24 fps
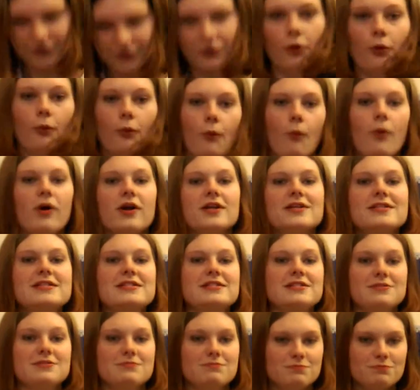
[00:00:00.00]
Don't want
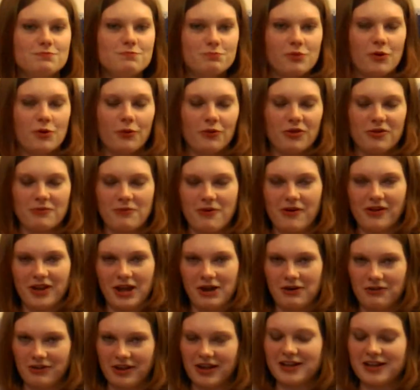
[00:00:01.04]
to pour them all
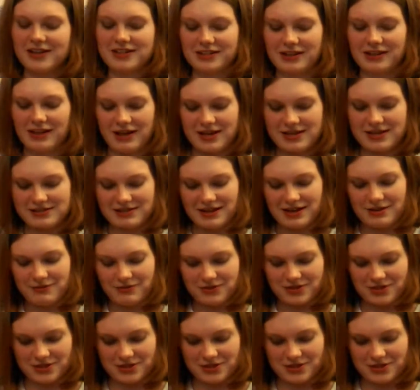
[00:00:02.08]
out like I did last time,